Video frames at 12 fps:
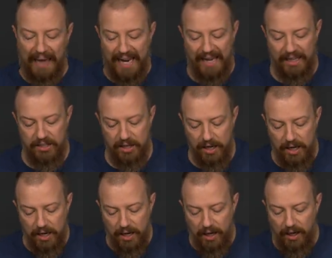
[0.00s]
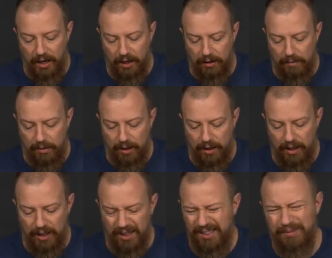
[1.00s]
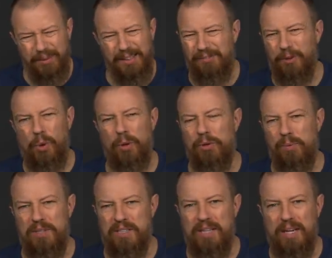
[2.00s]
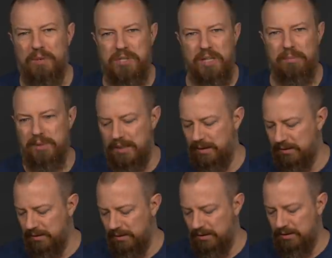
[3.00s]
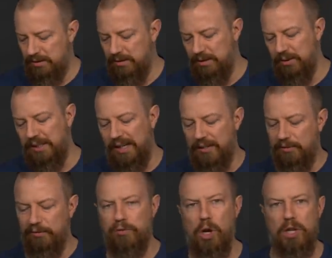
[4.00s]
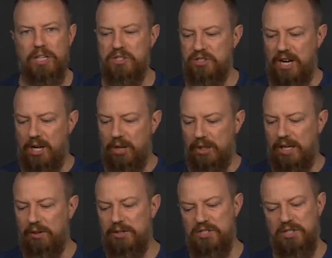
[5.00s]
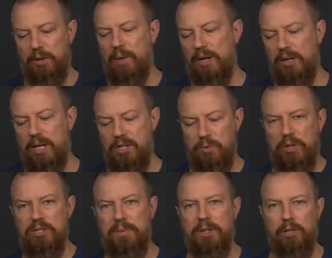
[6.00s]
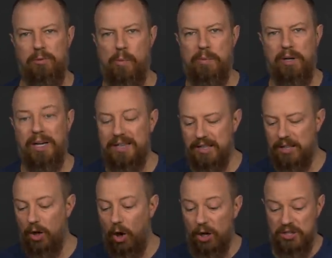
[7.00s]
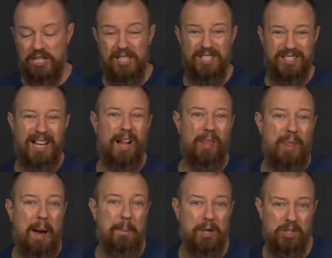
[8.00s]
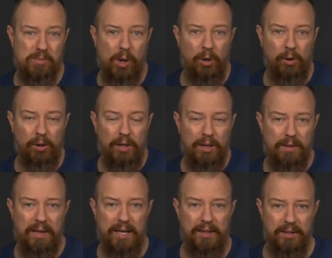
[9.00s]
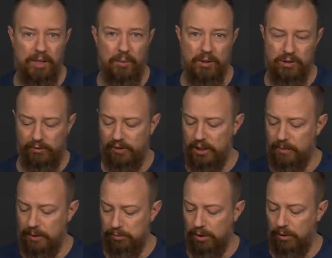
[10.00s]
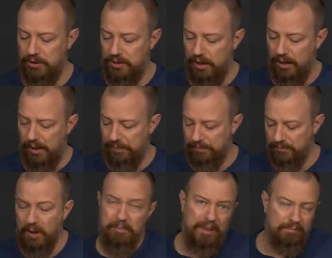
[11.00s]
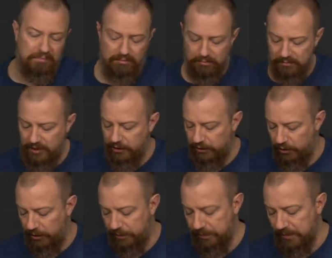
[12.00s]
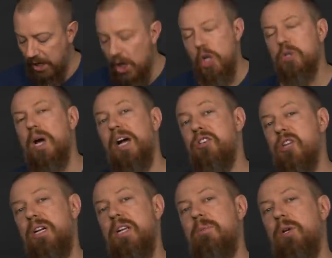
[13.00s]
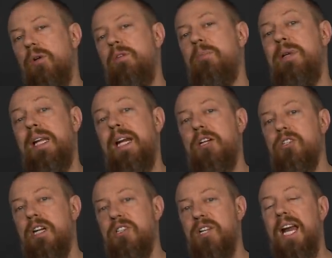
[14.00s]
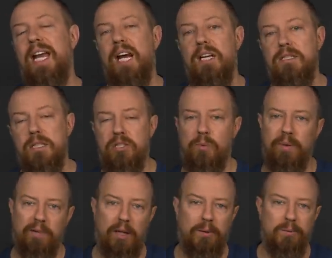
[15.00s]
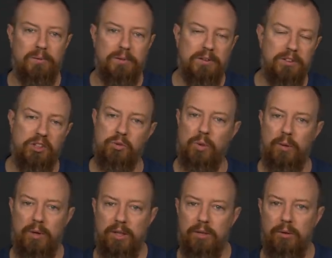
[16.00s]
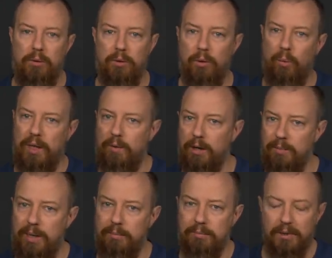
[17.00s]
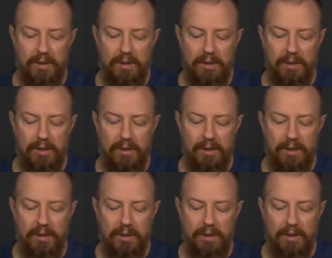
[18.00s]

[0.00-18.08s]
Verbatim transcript: And uh, really for no other reason than I was going to be kind of vloggy style, carrying this thing around a lot. I just wanted something a little bit better. And the, honestly, this is not that much smaller than the original VideoMic Pro is, um, but neither here nor there. So I shot an email over to B&H and I said, hey guys, this is what I've got. This is what I want to do. What do you recommend?